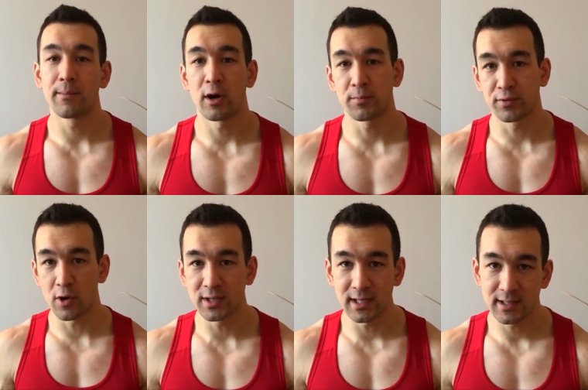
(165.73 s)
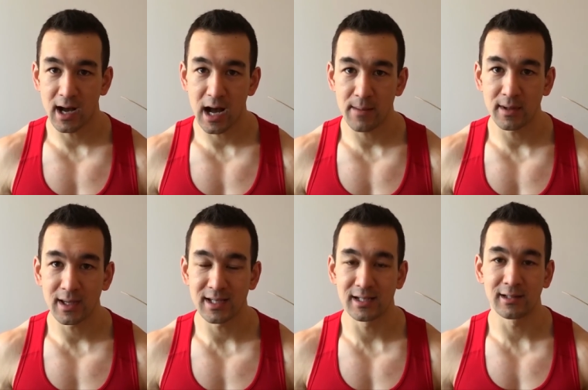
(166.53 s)
about protein
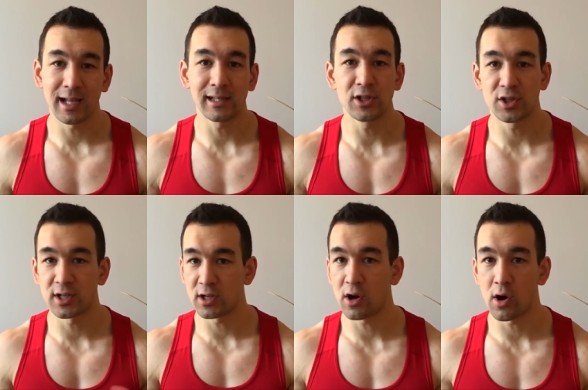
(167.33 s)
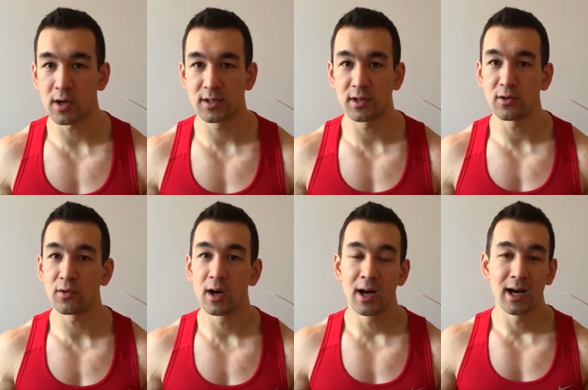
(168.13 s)
timing is likely just gonna cause
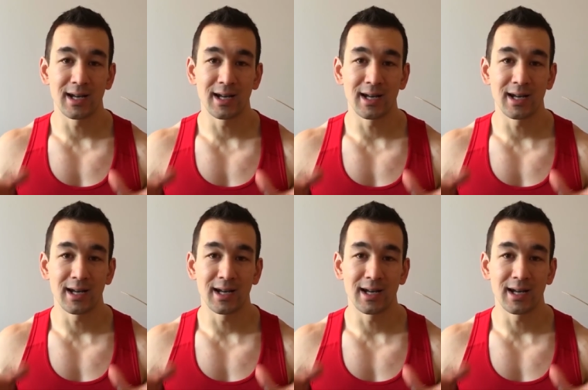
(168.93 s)
you